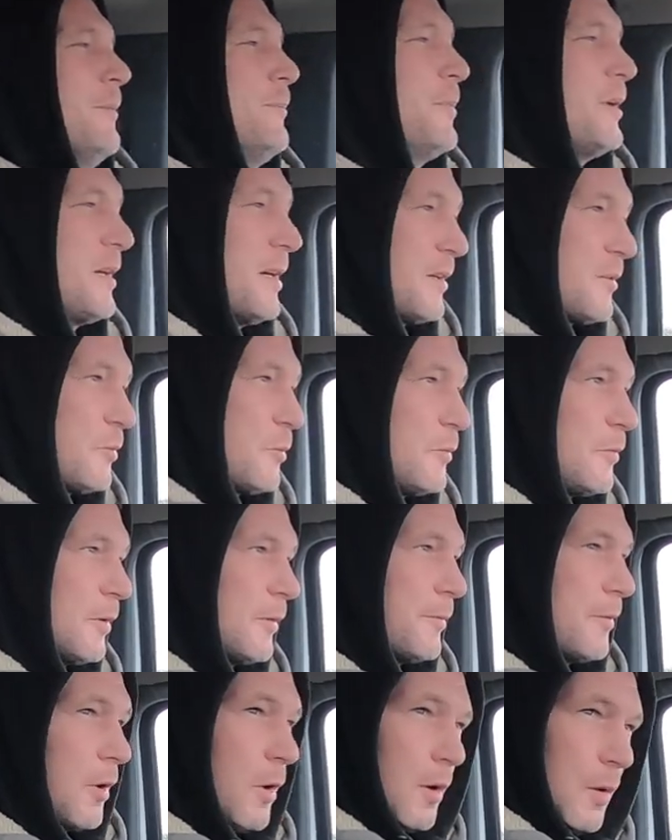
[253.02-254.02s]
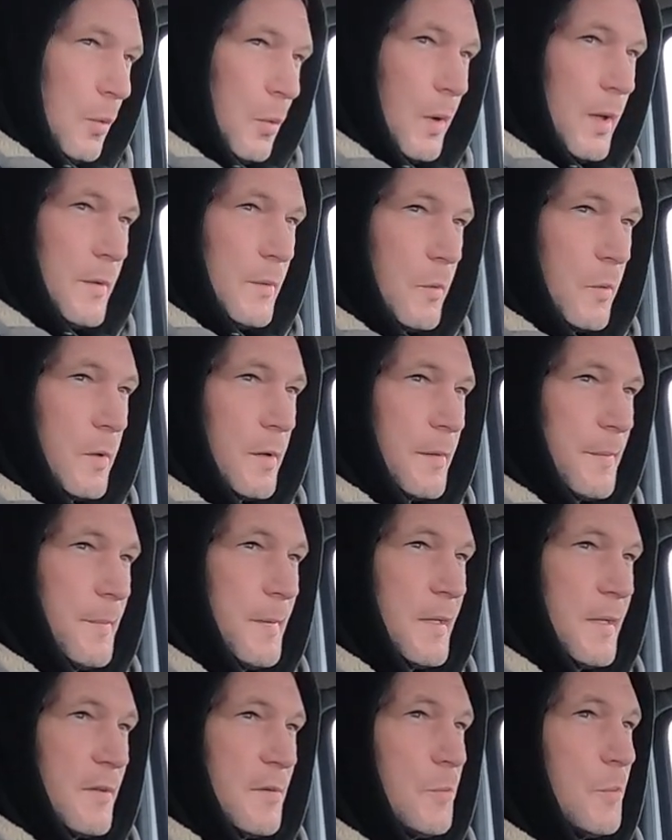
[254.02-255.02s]
Because we've driven all the way north,
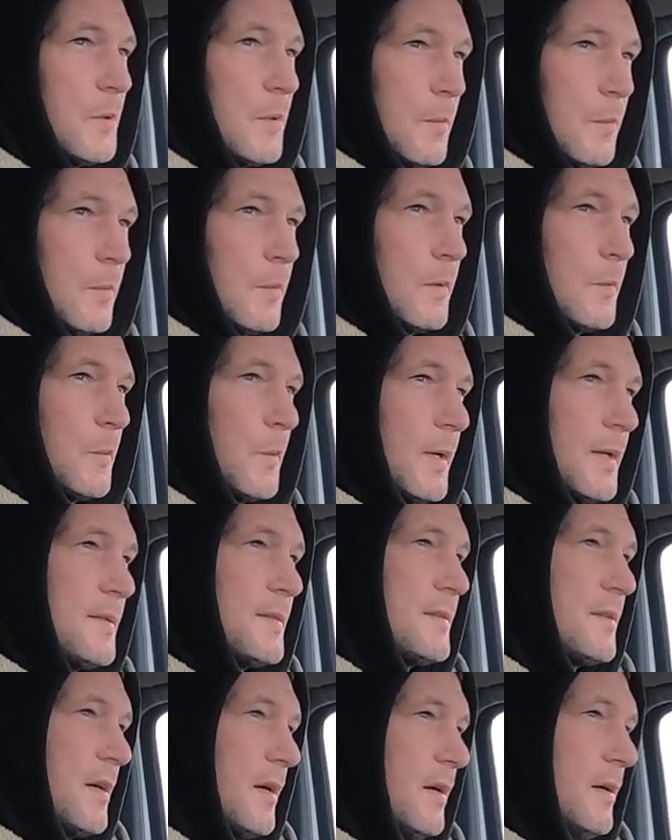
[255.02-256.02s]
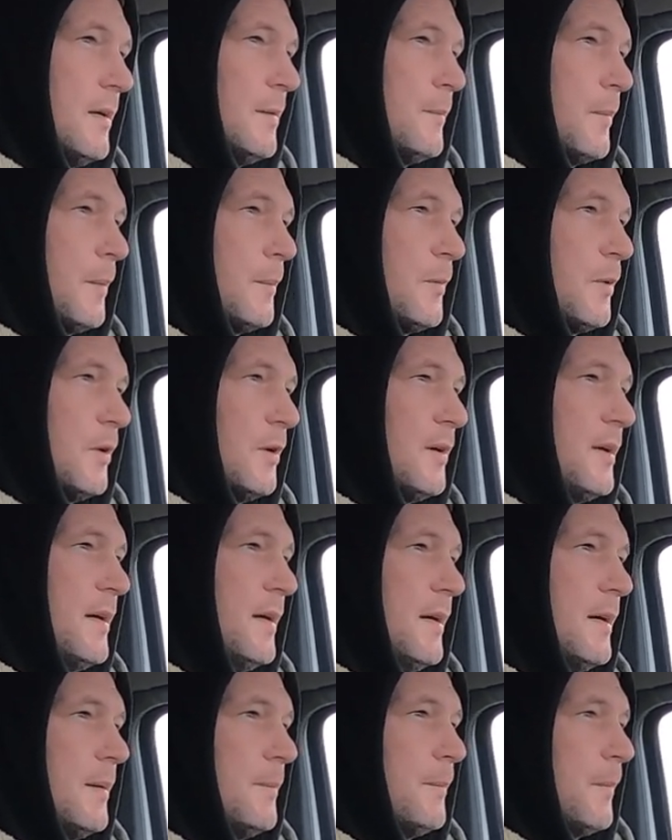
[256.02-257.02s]
because we don't want to waste time, I'm
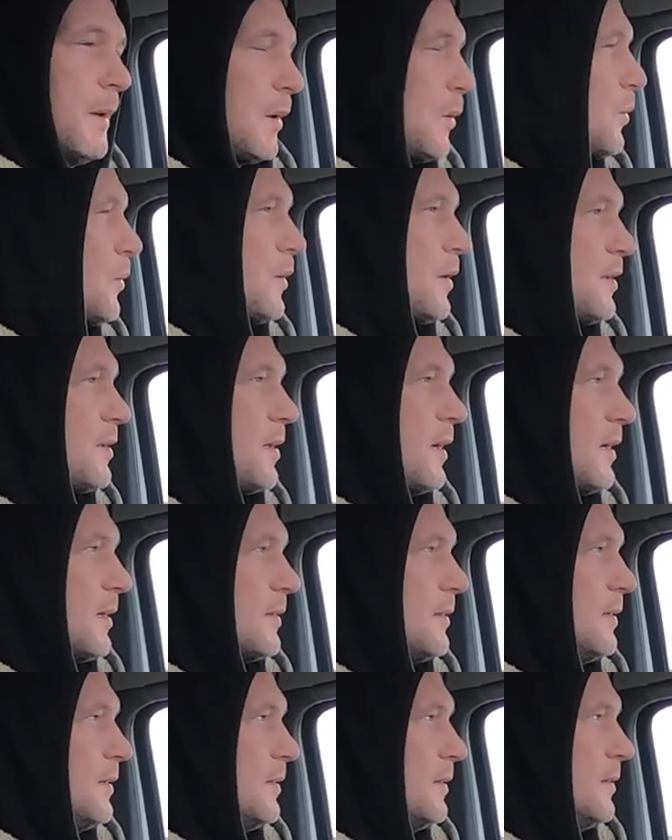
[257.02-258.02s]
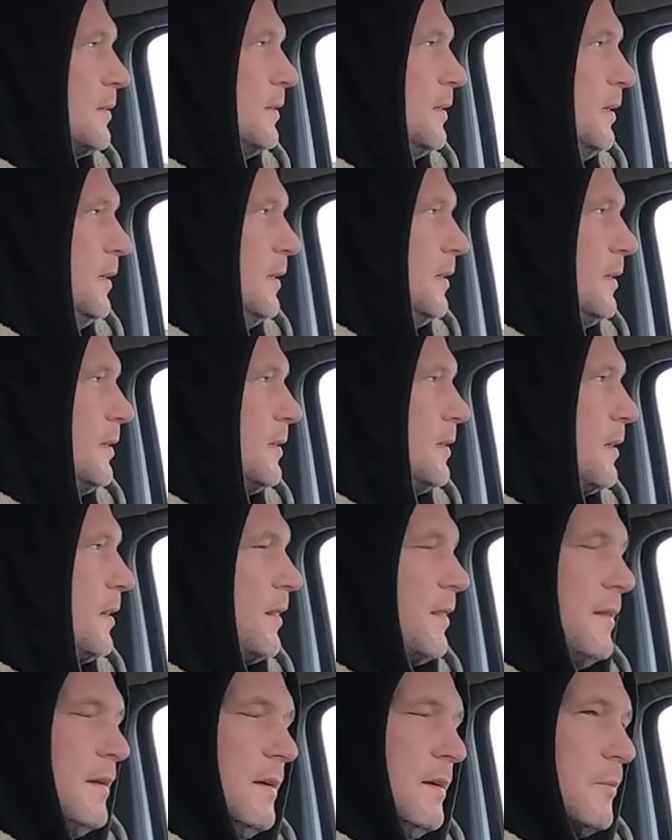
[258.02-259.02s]
looking at metal detecting
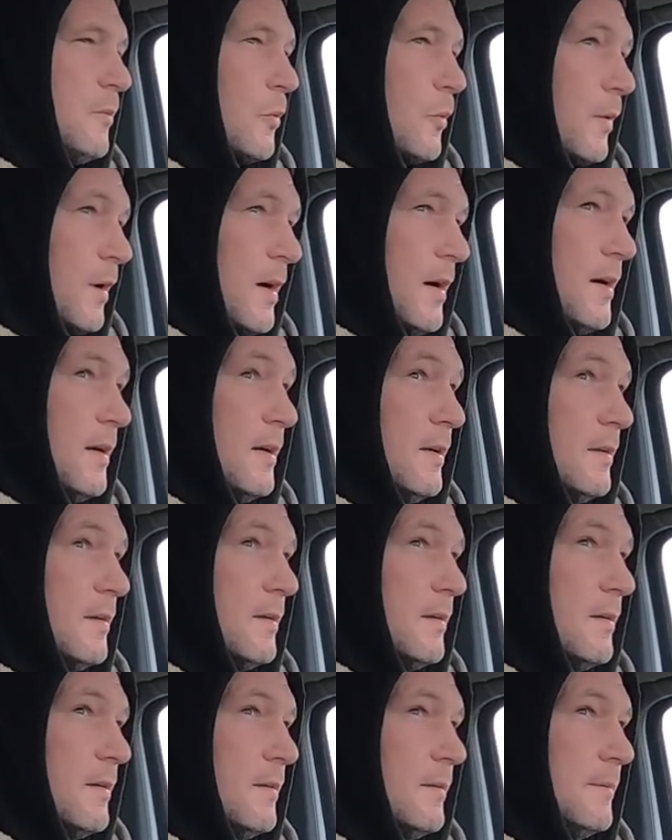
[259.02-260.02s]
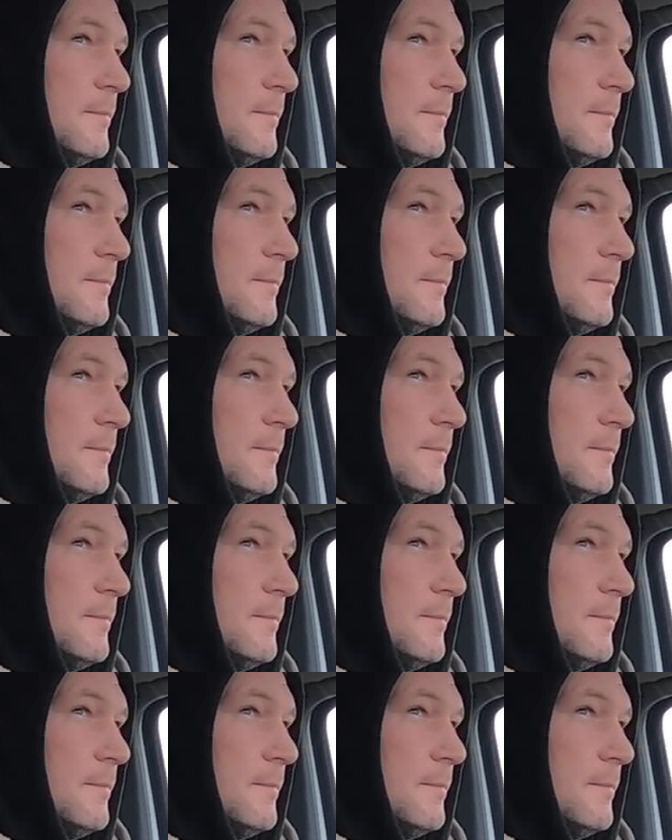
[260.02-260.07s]
in the rain.